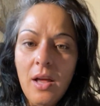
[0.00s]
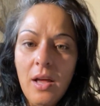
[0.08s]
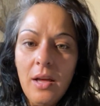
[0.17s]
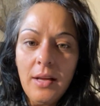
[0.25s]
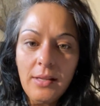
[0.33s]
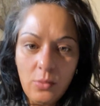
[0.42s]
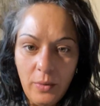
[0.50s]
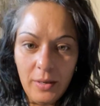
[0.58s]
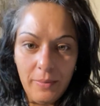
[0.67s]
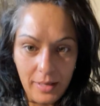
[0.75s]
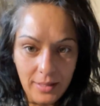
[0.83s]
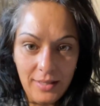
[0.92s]
it's
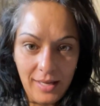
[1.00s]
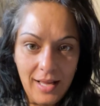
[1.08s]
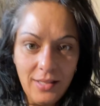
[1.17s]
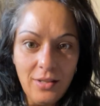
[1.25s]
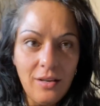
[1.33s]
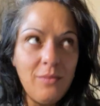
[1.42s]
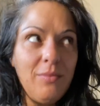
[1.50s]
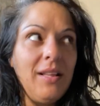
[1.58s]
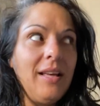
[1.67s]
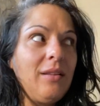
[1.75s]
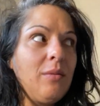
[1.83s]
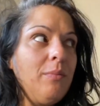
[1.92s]
weird because a Cancer could be
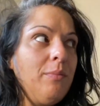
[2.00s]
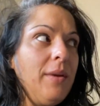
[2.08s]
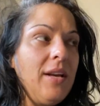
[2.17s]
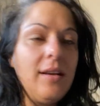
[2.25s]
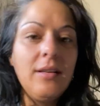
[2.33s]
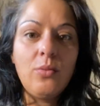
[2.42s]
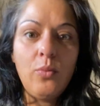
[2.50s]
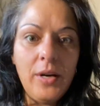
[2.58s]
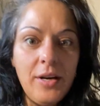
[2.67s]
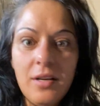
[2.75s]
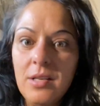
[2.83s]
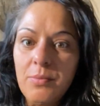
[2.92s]
like the biggest,
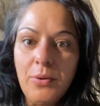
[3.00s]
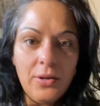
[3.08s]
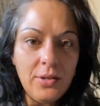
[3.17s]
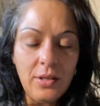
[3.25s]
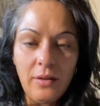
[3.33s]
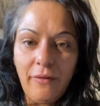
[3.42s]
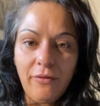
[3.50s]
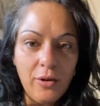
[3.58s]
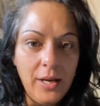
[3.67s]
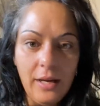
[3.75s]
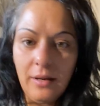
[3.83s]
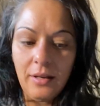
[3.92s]
weirdest person,
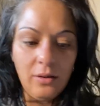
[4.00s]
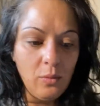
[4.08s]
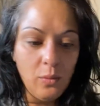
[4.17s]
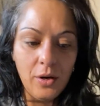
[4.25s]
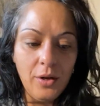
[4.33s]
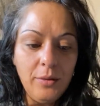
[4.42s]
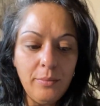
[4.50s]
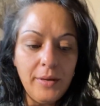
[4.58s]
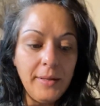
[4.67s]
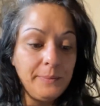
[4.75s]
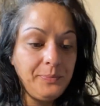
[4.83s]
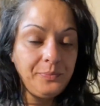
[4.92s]
freak in the world,
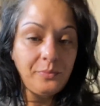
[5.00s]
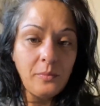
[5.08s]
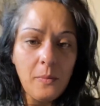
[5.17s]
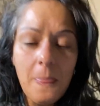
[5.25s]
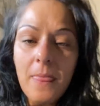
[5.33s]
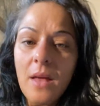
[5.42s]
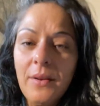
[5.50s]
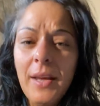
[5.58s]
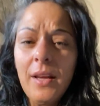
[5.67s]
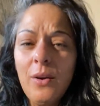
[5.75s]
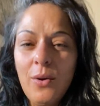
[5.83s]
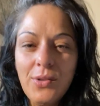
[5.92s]
but they
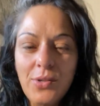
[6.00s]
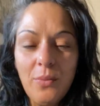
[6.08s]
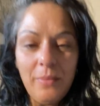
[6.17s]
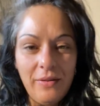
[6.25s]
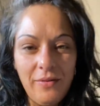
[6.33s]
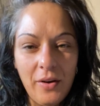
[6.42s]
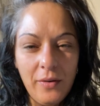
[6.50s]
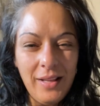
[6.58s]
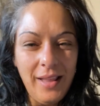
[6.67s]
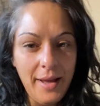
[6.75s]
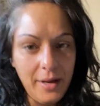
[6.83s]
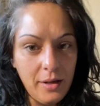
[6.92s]
can also be very
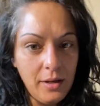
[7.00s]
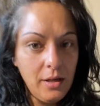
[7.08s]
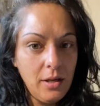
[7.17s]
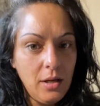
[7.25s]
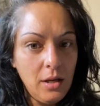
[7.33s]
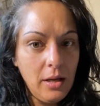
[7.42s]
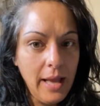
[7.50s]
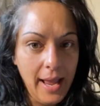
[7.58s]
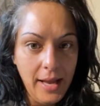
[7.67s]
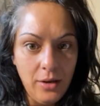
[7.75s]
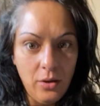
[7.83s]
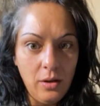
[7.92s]
like
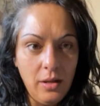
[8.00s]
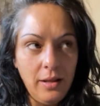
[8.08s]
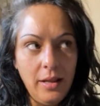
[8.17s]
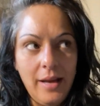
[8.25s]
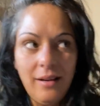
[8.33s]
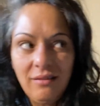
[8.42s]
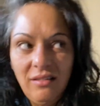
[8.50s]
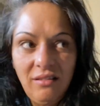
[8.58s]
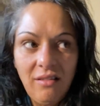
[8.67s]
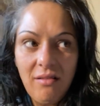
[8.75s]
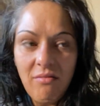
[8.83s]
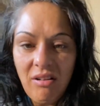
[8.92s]
anal and like,
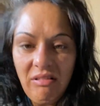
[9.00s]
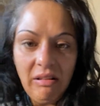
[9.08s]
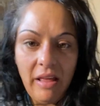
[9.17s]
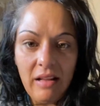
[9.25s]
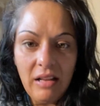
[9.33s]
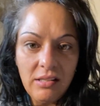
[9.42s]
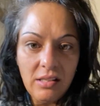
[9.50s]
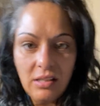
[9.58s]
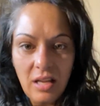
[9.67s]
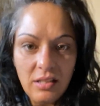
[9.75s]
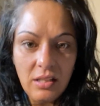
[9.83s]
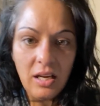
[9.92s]
ooh, I don't want to do that. That's
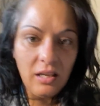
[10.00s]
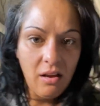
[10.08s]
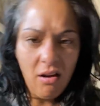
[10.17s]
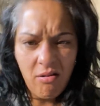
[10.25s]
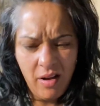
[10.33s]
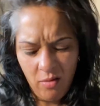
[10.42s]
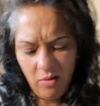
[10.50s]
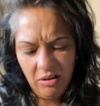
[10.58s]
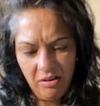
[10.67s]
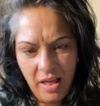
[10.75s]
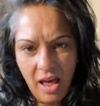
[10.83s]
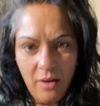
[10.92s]
disgusting. No, I don't want
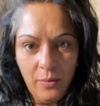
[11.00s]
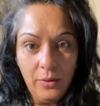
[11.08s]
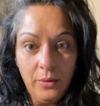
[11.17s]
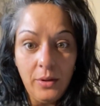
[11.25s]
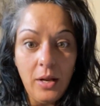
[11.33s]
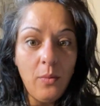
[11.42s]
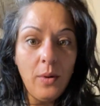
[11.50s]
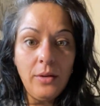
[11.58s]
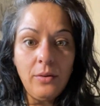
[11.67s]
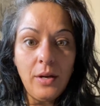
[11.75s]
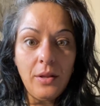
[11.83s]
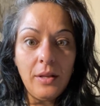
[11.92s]
to do that. I don't want to do. They don't want
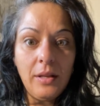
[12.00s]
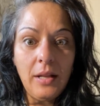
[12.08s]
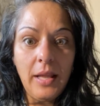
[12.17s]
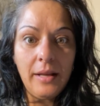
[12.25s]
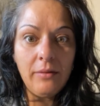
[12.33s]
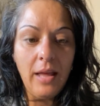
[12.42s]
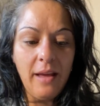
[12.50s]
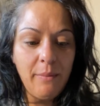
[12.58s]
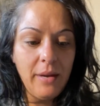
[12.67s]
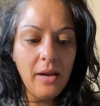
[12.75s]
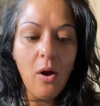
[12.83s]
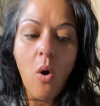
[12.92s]
to do nothing. They like
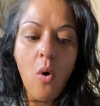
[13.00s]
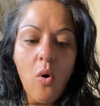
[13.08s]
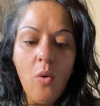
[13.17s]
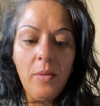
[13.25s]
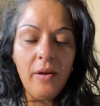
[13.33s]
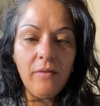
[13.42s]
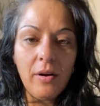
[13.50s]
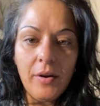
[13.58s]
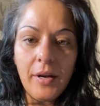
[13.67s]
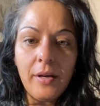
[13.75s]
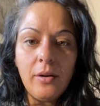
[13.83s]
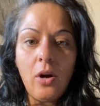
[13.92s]
being home. They're
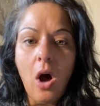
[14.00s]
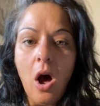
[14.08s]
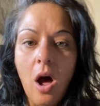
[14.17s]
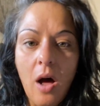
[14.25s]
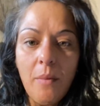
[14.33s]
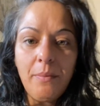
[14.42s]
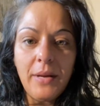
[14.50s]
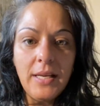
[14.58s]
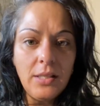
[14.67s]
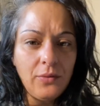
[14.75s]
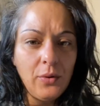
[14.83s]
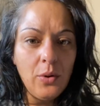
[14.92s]
very calm,
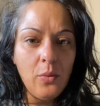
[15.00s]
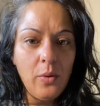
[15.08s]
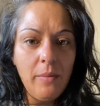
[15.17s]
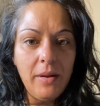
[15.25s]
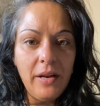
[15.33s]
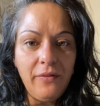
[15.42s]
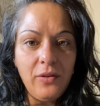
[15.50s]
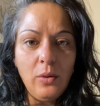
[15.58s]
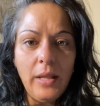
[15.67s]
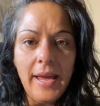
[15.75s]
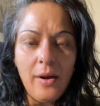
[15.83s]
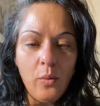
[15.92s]
peaceful. The women, if you
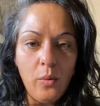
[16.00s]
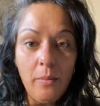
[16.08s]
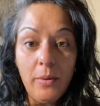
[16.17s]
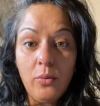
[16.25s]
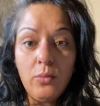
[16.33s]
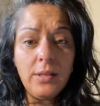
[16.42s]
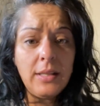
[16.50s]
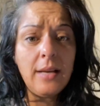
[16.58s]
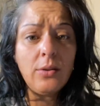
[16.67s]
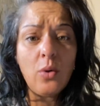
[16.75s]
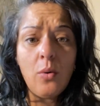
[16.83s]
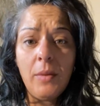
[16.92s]
like a woman who
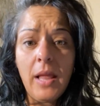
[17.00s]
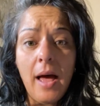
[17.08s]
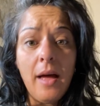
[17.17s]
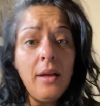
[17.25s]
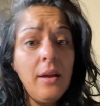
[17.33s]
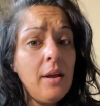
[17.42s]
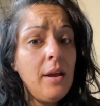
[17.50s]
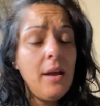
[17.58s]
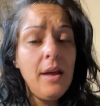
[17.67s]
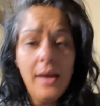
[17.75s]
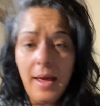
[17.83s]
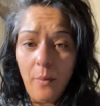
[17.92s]
stays home a lot
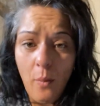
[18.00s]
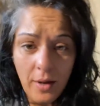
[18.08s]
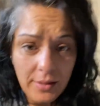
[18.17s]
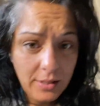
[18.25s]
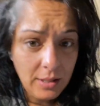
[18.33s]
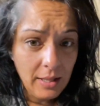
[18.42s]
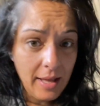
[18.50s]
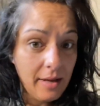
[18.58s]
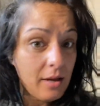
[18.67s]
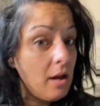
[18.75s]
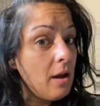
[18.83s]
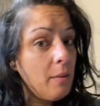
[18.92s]
and wants to
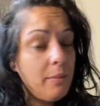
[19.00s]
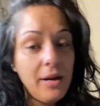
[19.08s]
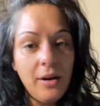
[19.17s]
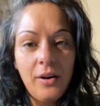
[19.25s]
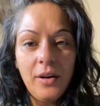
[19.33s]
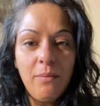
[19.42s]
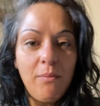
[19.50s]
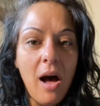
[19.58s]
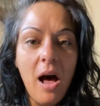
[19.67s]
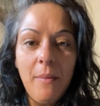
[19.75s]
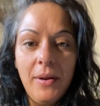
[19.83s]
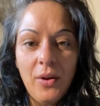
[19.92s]
like be a good
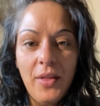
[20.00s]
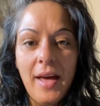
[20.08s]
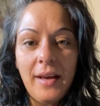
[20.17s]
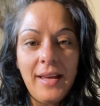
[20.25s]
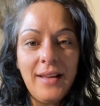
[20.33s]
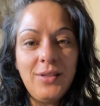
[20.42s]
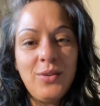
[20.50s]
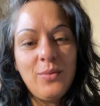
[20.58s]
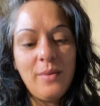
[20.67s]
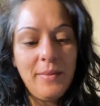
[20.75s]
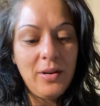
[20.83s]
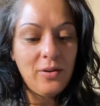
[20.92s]
mom and all that, Cancer
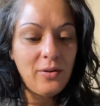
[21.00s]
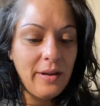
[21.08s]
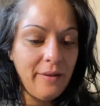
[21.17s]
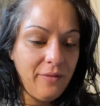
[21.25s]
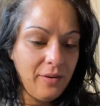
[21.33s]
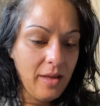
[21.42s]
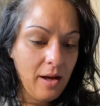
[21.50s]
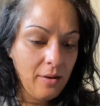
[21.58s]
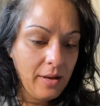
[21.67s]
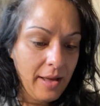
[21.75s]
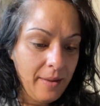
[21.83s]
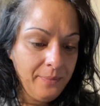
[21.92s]
women are great for that.
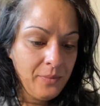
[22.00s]
Okay,